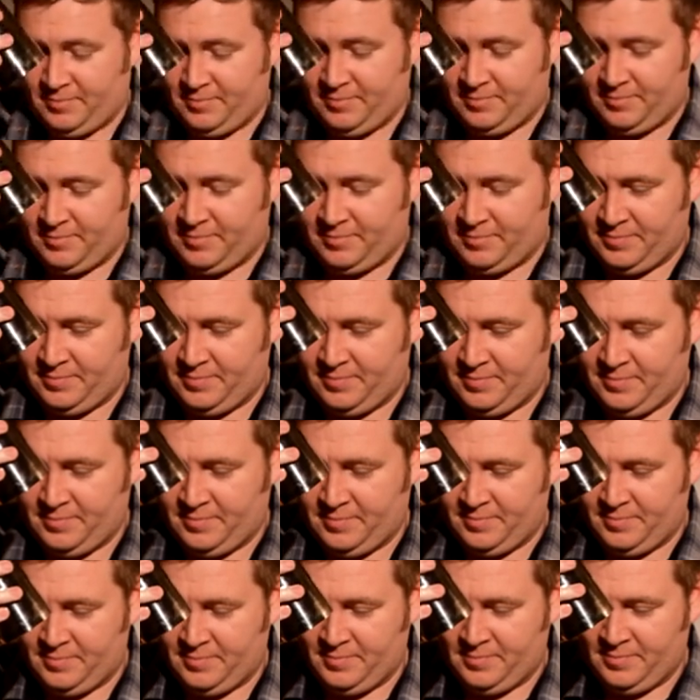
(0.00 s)

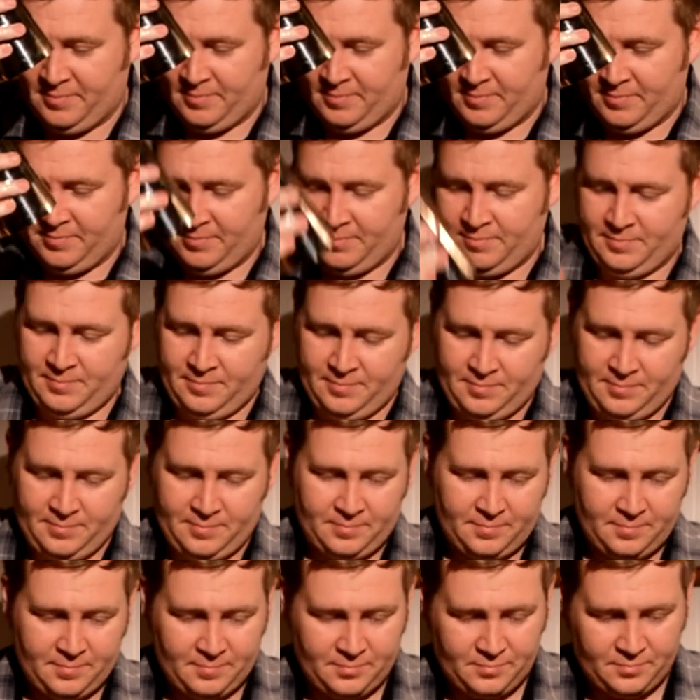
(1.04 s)

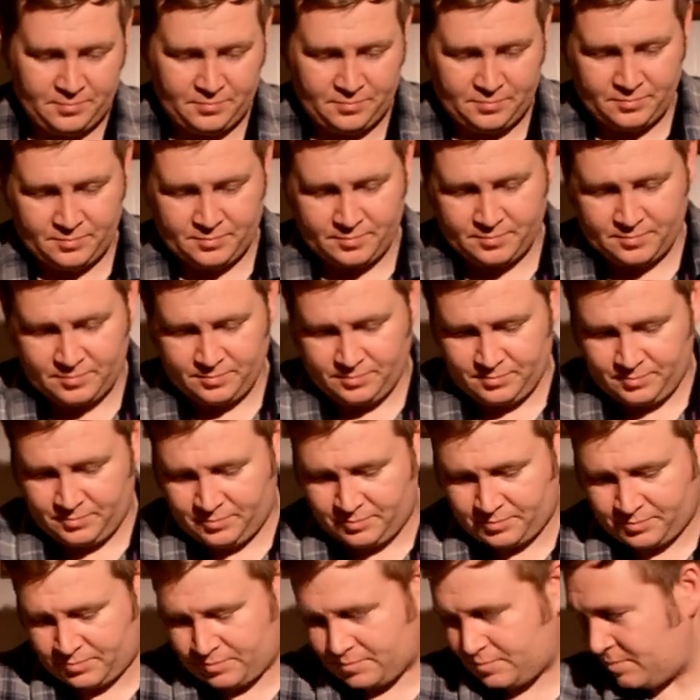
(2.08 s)

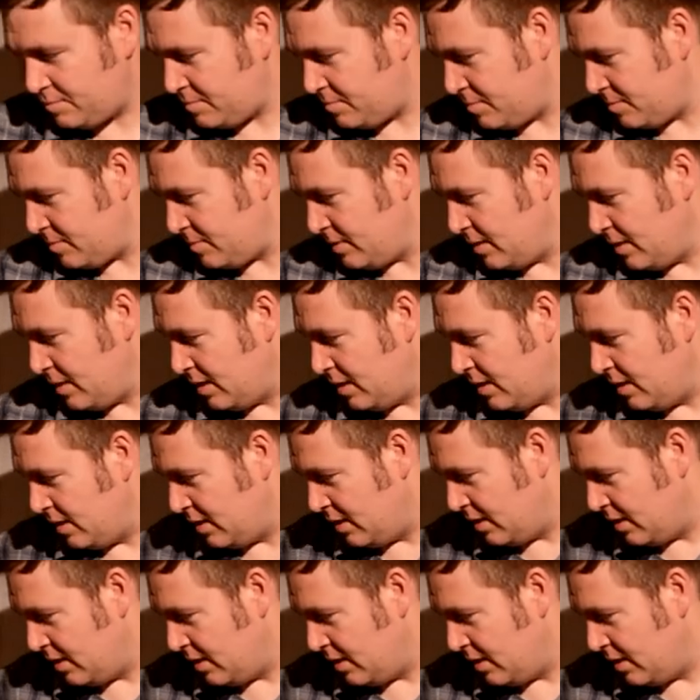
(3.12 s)
No one is speaking in this clip.